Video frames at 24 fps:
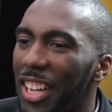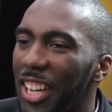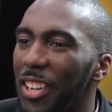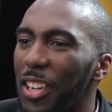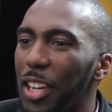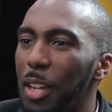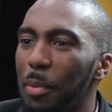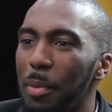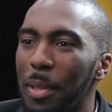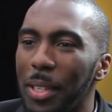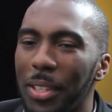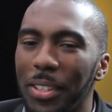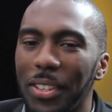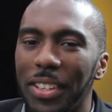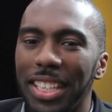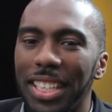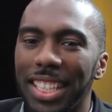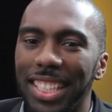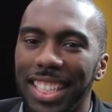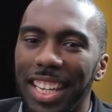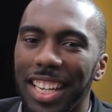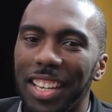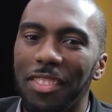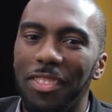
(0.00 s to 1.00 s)
They're going to be doing
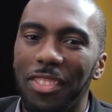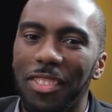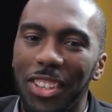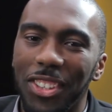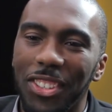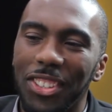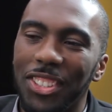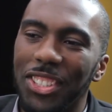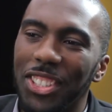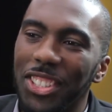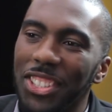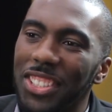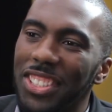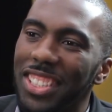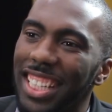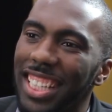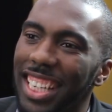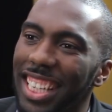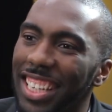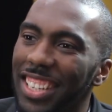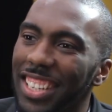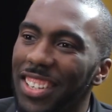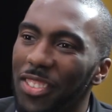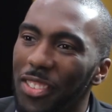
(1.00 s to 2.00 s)
the same thing on
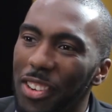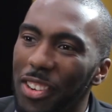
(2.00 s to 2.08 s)
Tuesday.